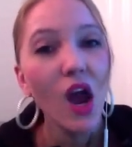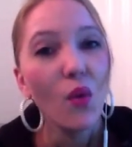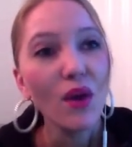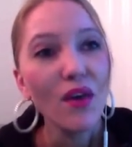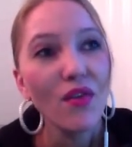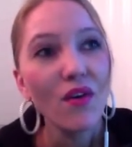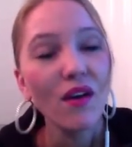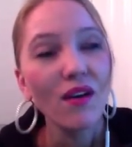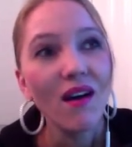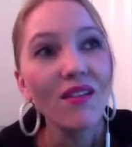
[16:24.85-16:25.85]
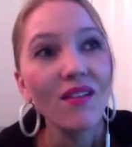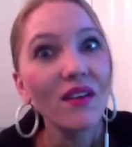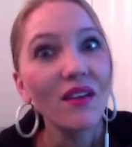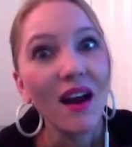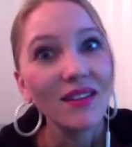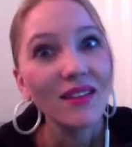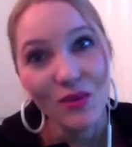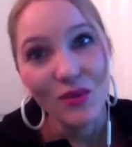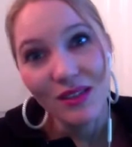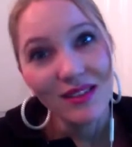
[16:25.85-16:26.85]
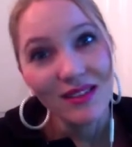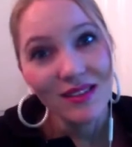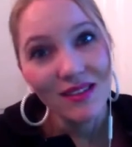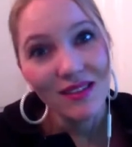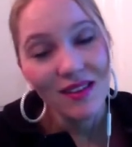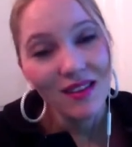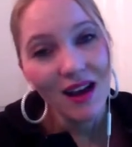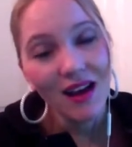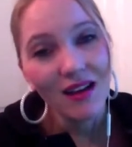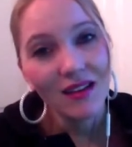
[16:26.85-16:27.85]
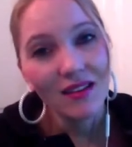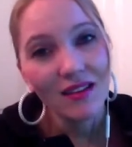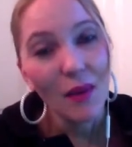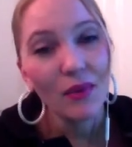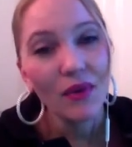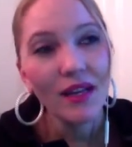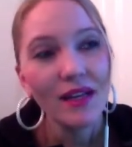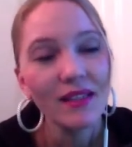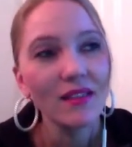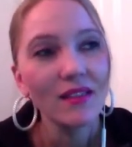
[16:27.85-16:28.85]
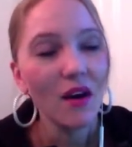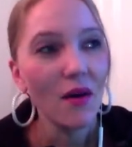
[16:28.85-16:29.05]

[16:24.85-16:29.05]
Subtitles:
with all of the consequences that brings.